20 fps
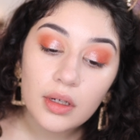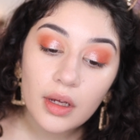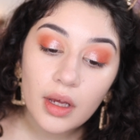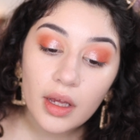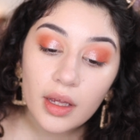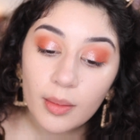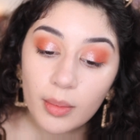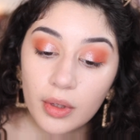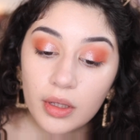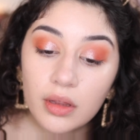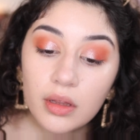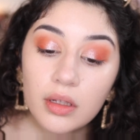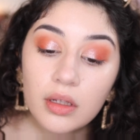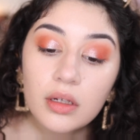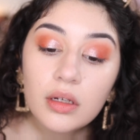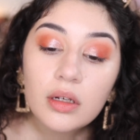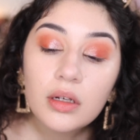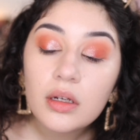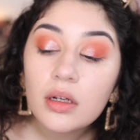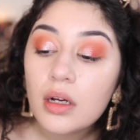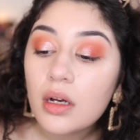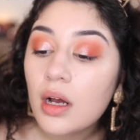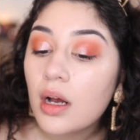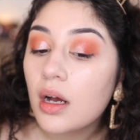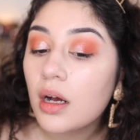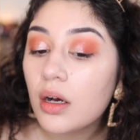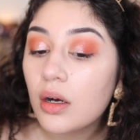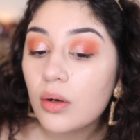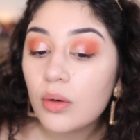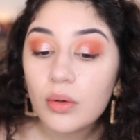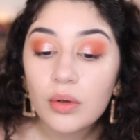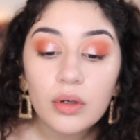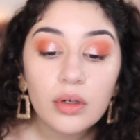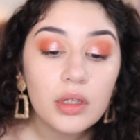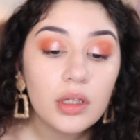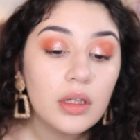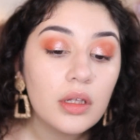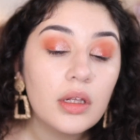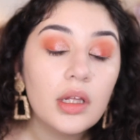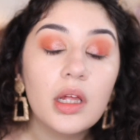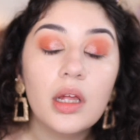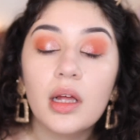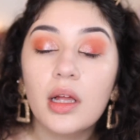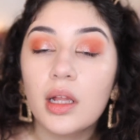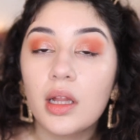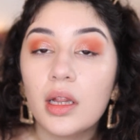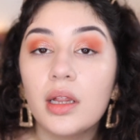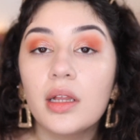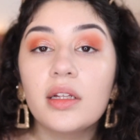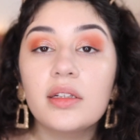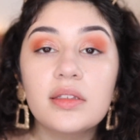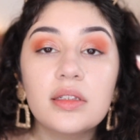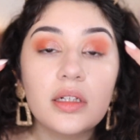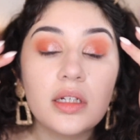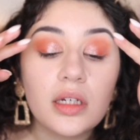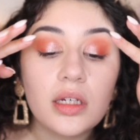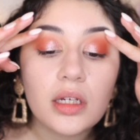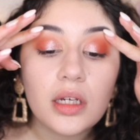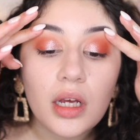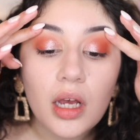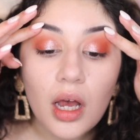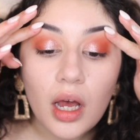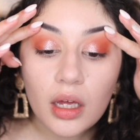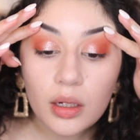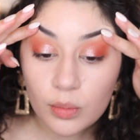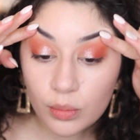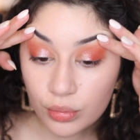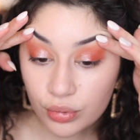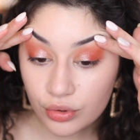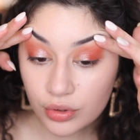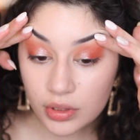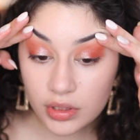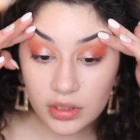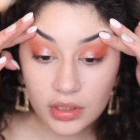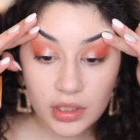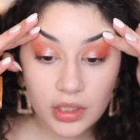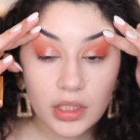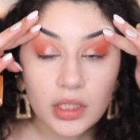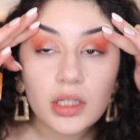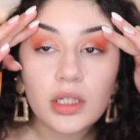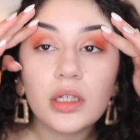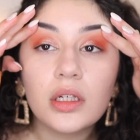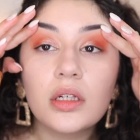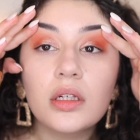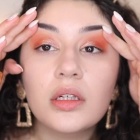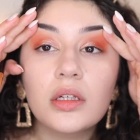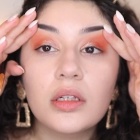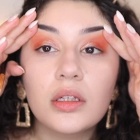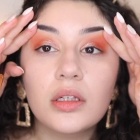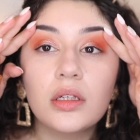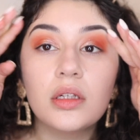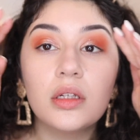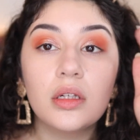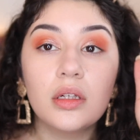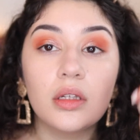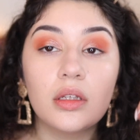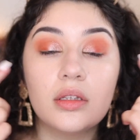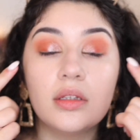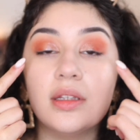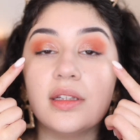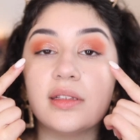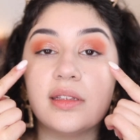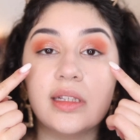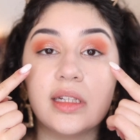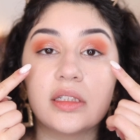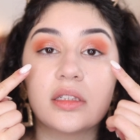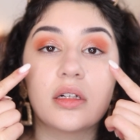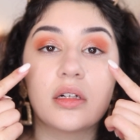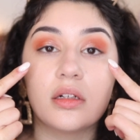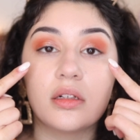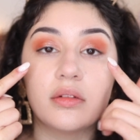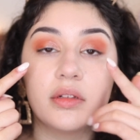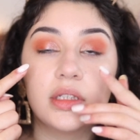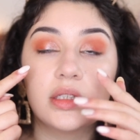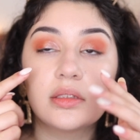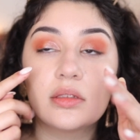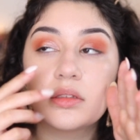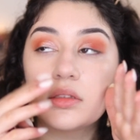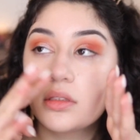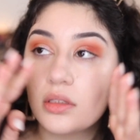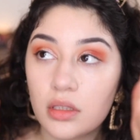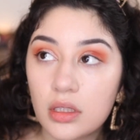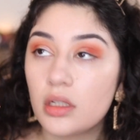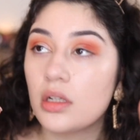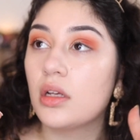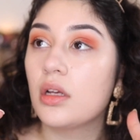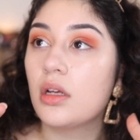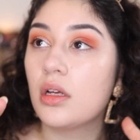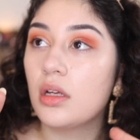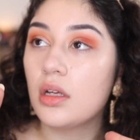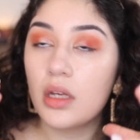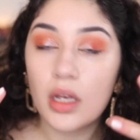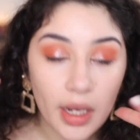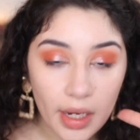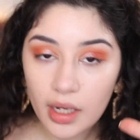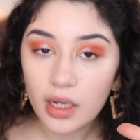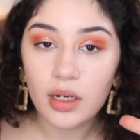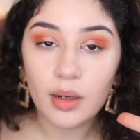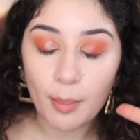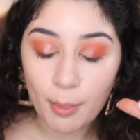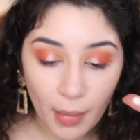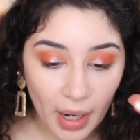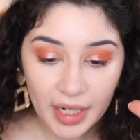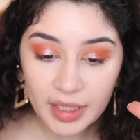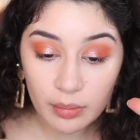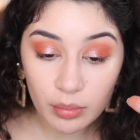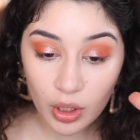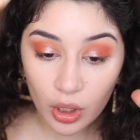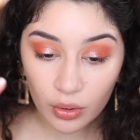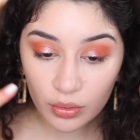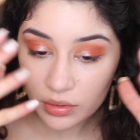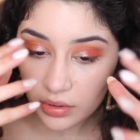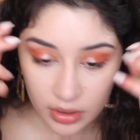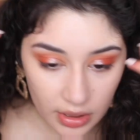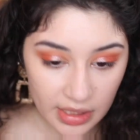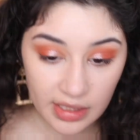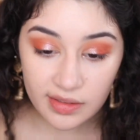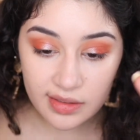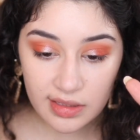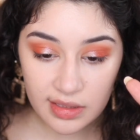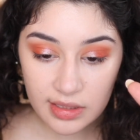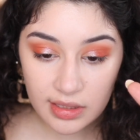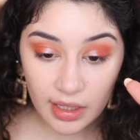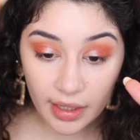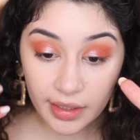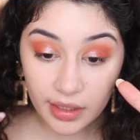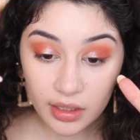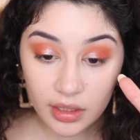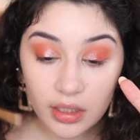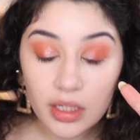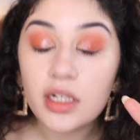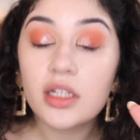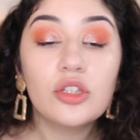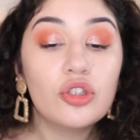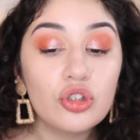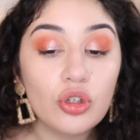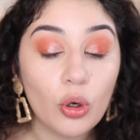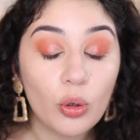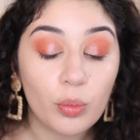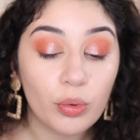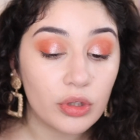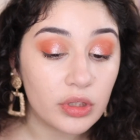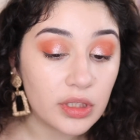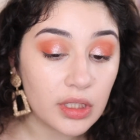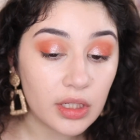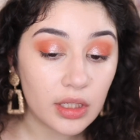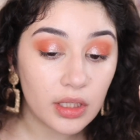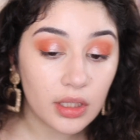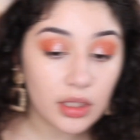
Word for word: Okay, but look how glistening and pretty this lid color is. Mind blown. It's insane. It's so pretty.